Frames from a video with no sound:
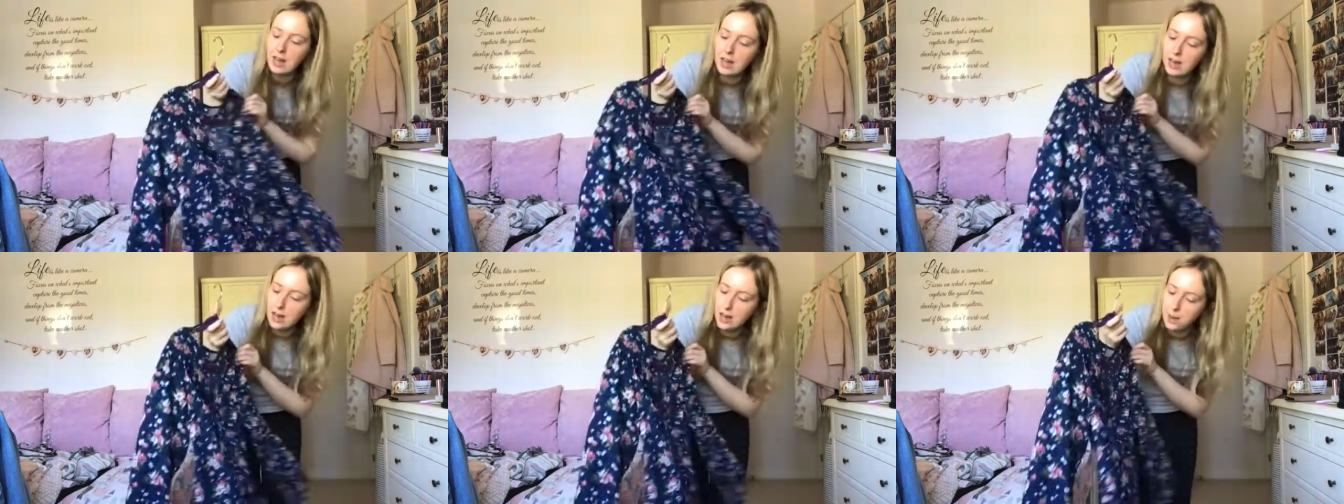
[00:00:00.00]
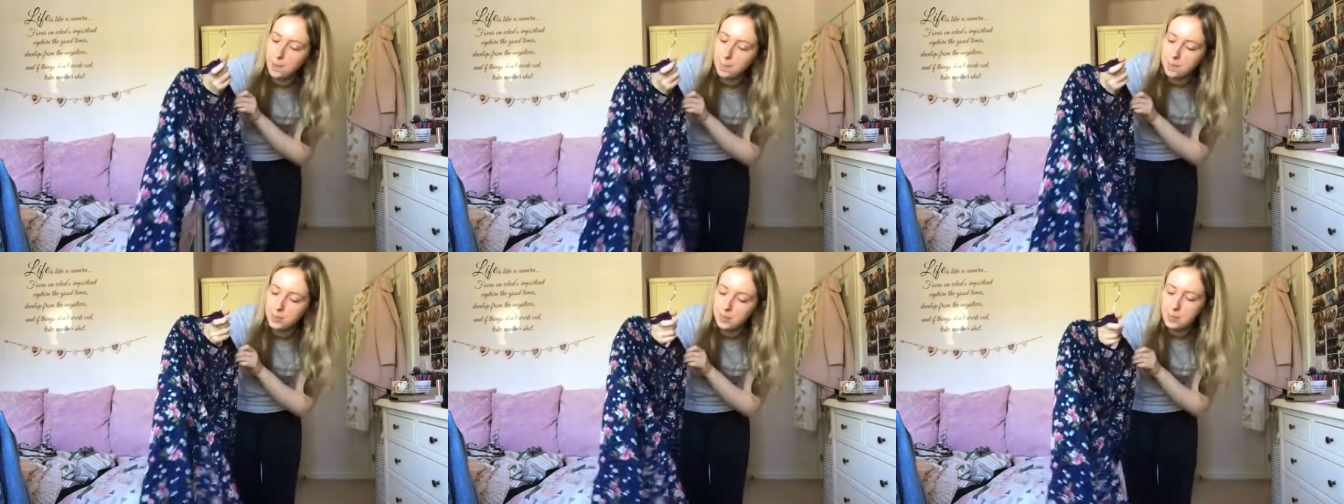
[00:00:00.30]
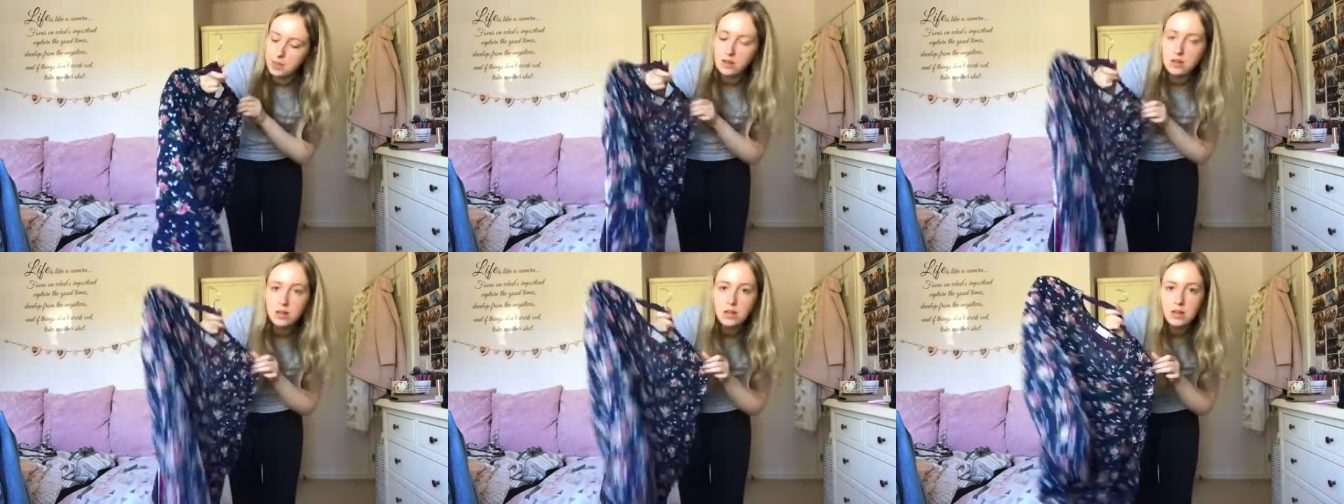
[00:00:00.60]
Um,
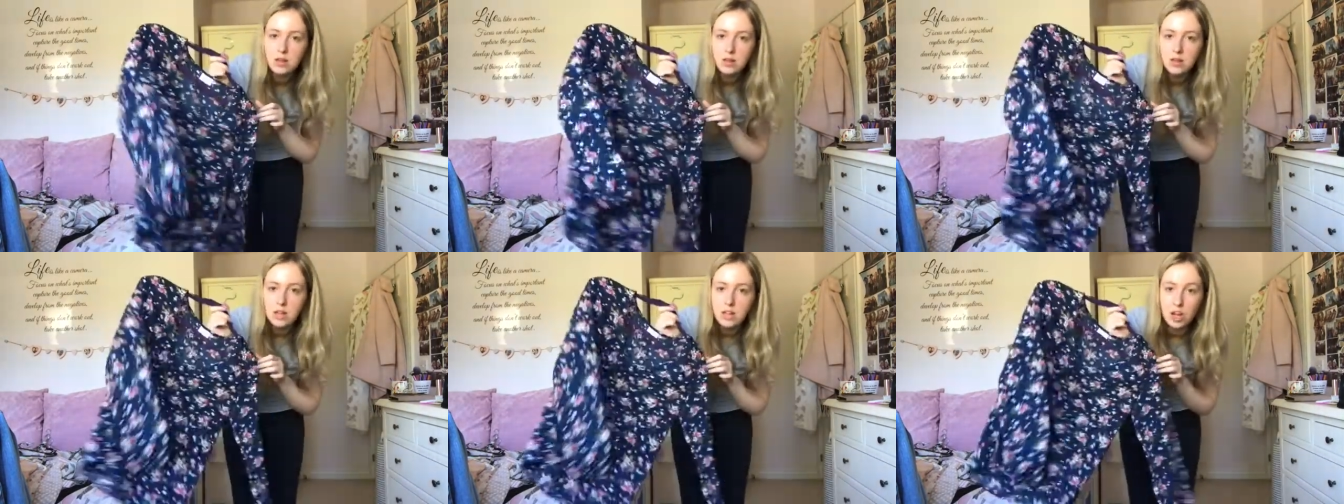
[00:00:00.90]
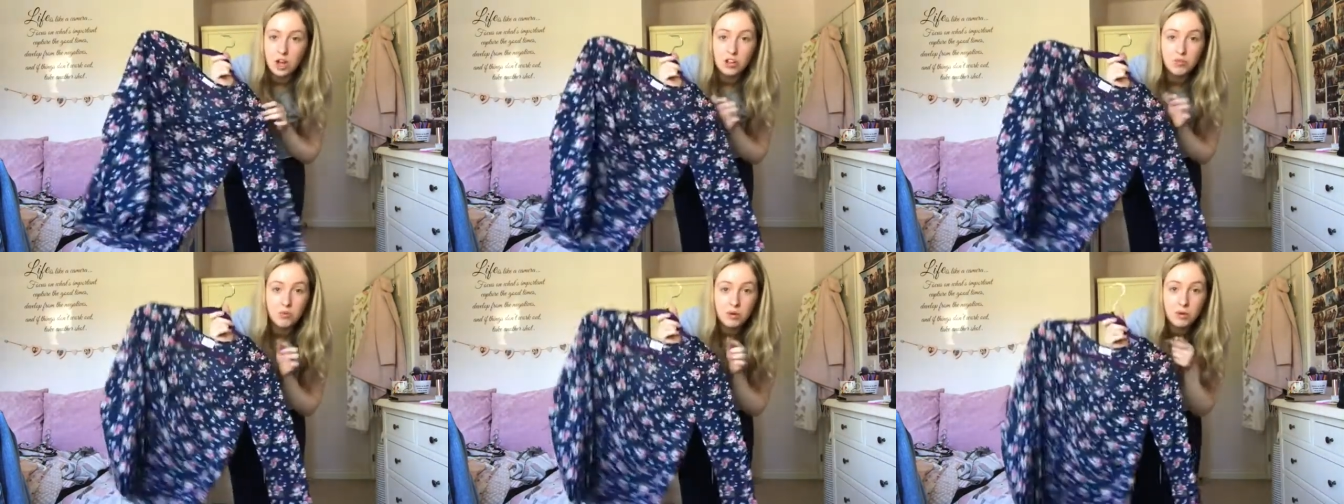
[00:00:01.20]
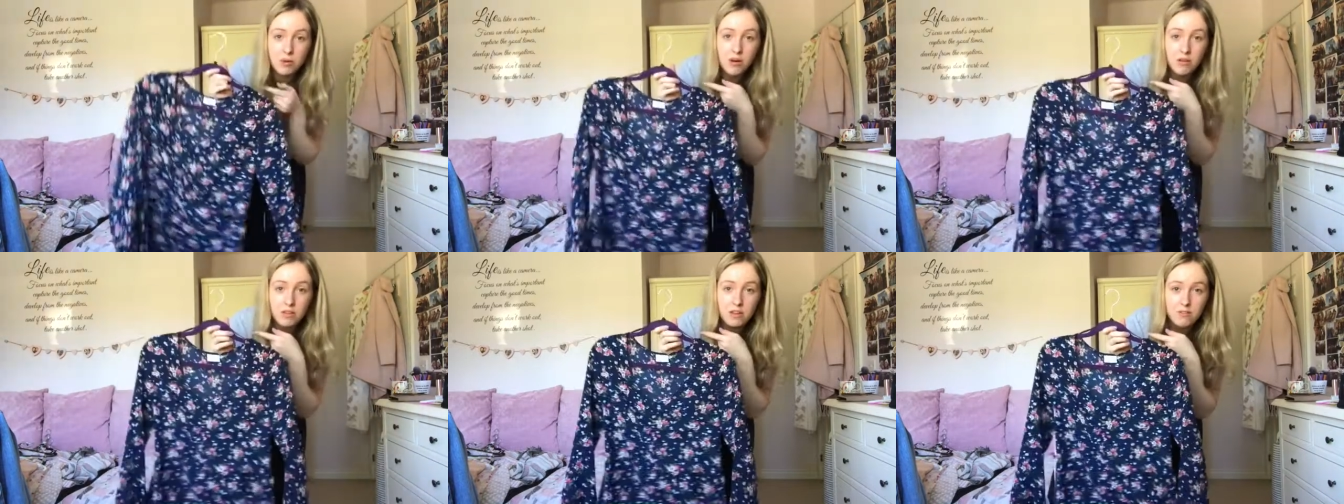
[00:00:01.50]
goes really
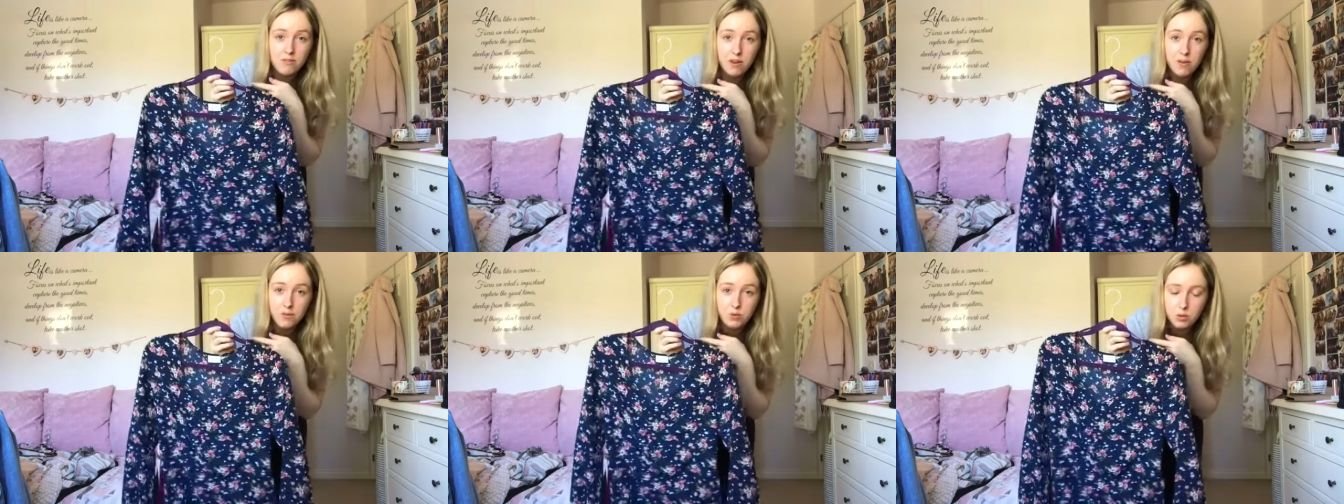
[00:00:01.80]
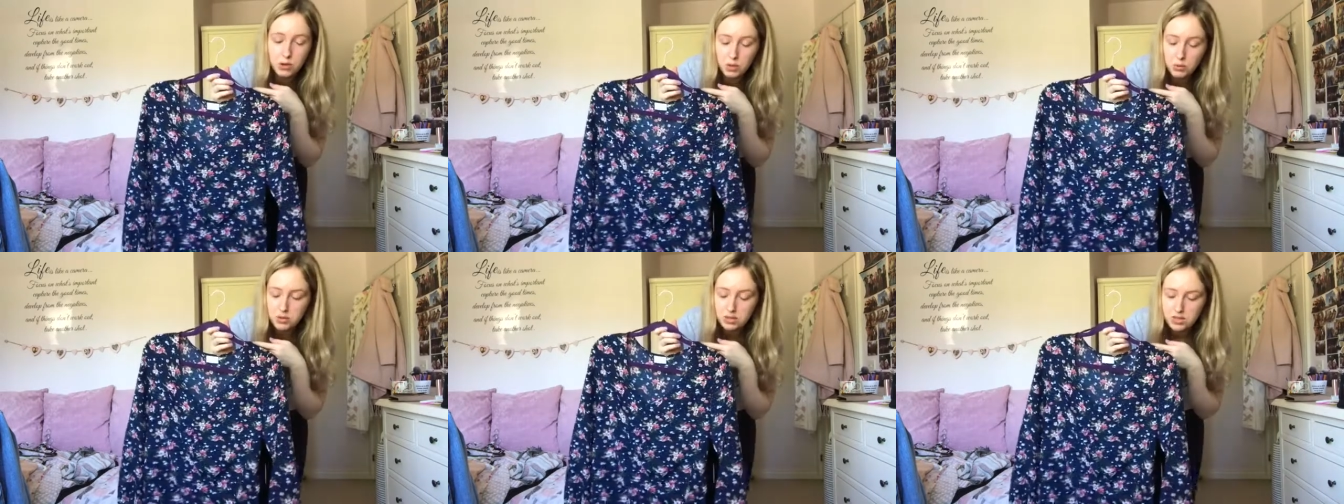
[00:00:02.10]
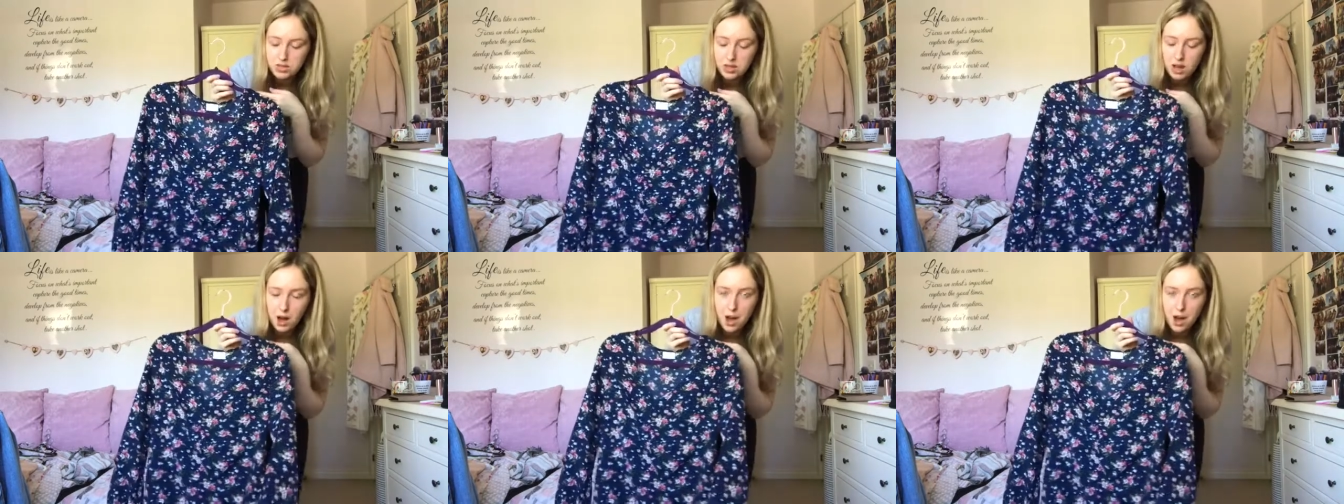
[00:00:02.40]
well with that Forever twenty-one skirt